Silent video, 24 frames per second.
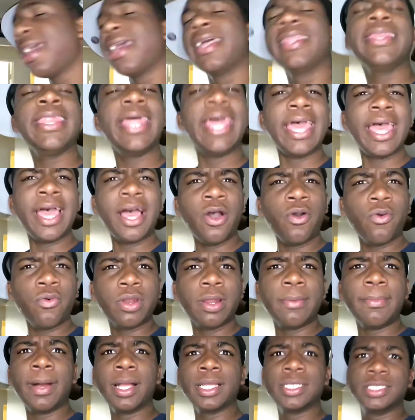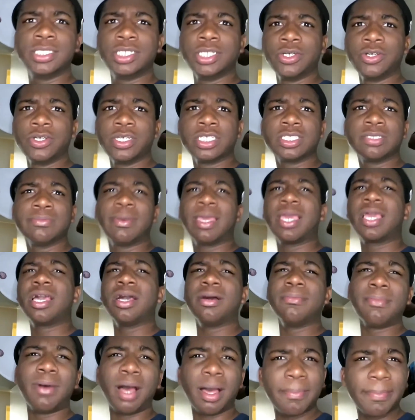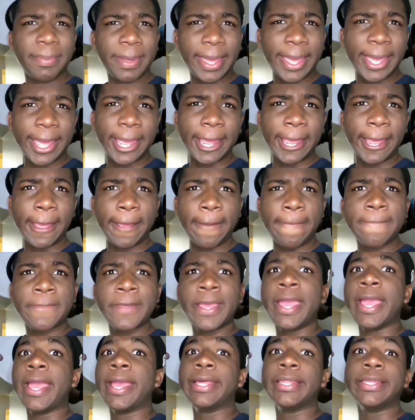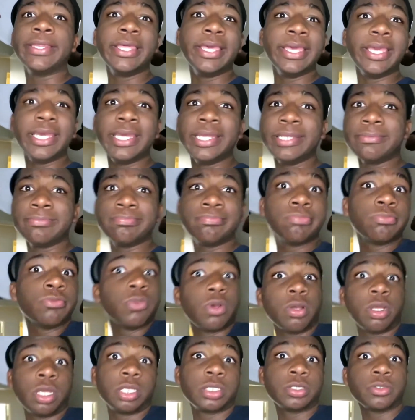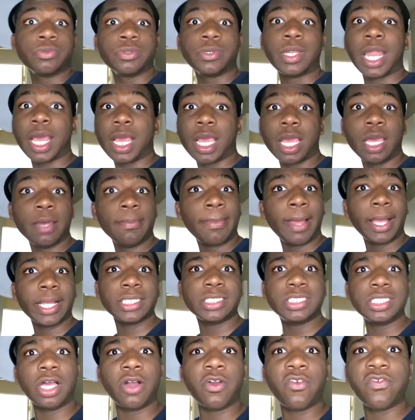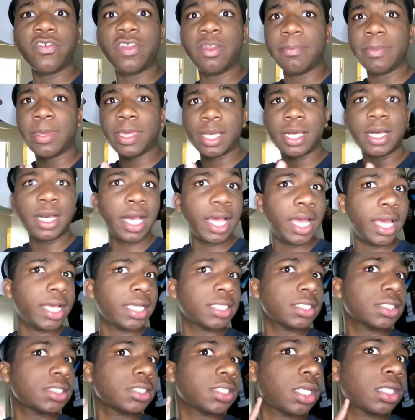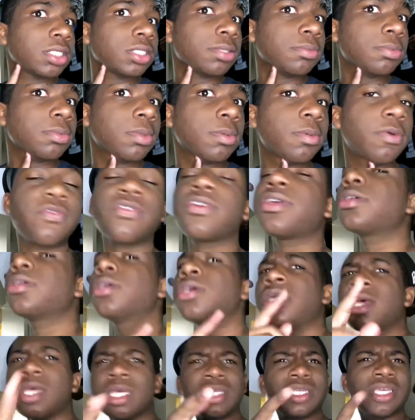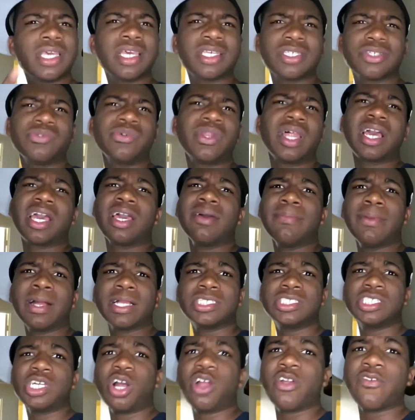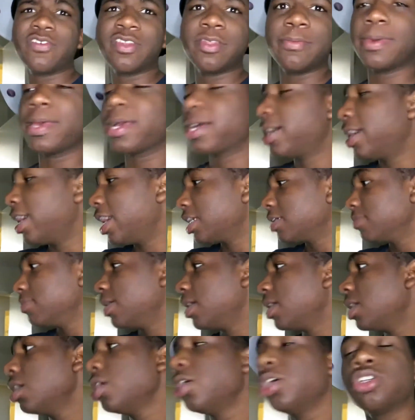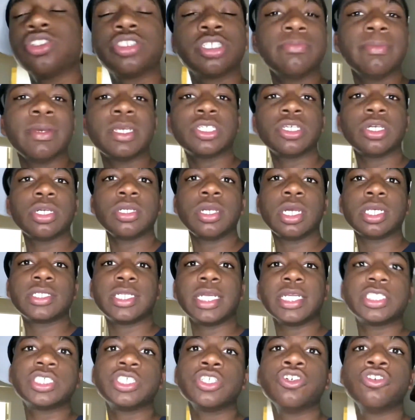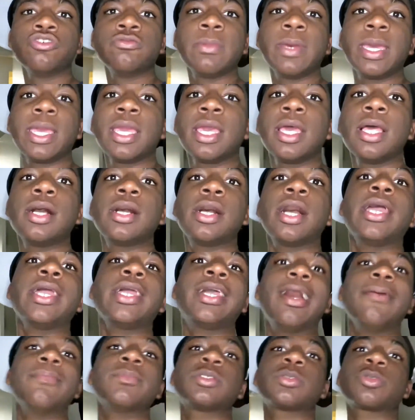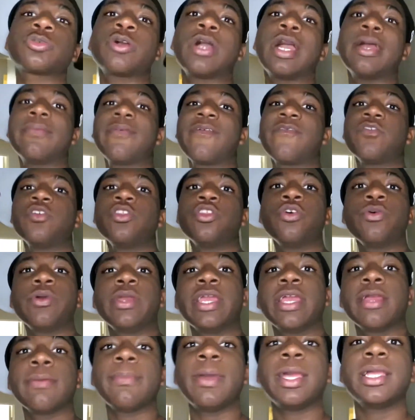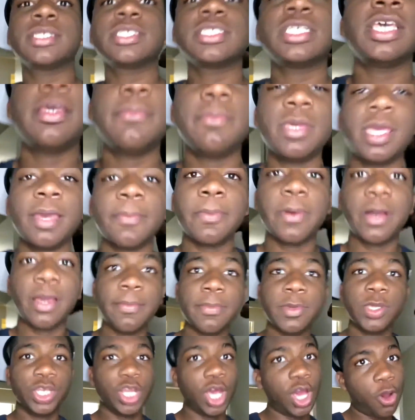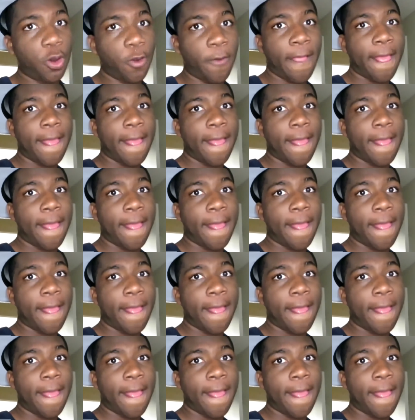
Now, what I'm about to do is make up my bed. And then, when I come back to y'all, we finna be in class. Is that something on my face? Yeah, so when I come back to y'all, we finna be in class, man. So just make sure y'all stay tuned, man. Like, comment, subscribe. If you're new here, man, just hit me up and let me know.